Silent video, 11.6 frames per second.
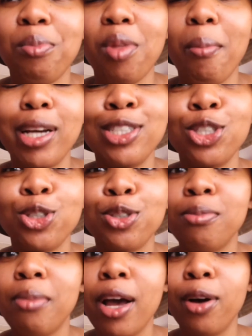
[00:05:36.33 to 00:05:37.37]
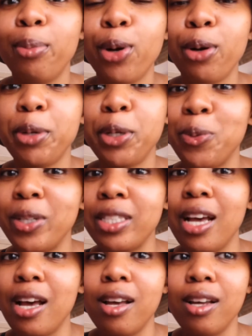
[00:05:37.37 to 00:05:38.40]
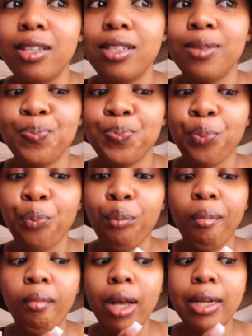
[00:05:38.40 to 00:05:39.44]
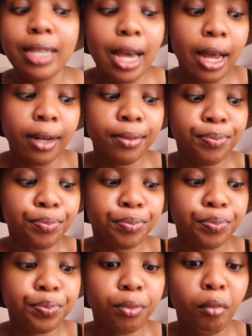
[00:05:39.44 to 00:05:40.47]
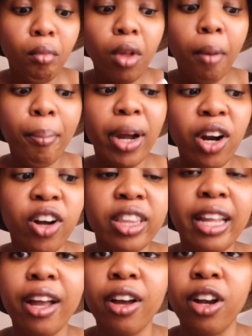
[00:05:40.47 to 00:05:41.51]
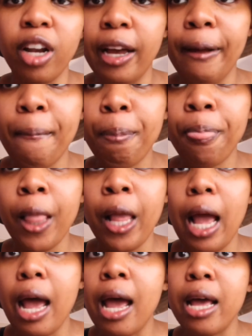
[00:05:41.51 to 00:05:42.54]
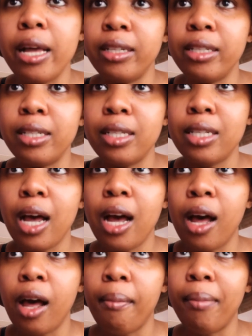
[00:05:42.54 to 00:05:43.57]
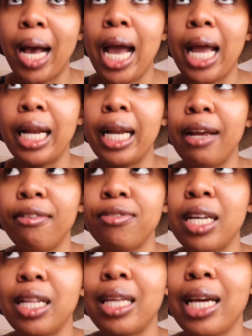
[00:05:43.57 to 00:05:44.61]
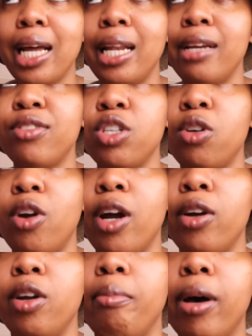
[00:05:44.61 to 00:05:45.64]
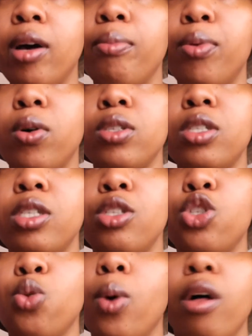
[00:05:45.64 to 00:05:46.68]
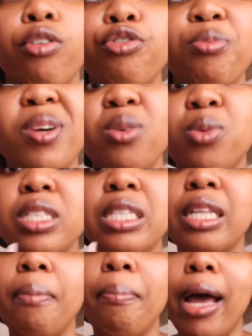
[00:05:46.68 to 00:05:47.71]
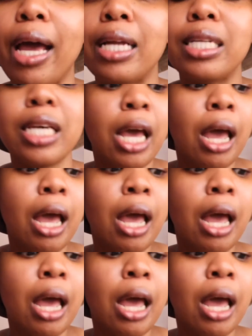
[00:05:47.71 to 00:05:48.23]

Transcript: Mind you, my appointment was at 10, but I got there earlier, and I left around about past 12, but it wasn't that bad.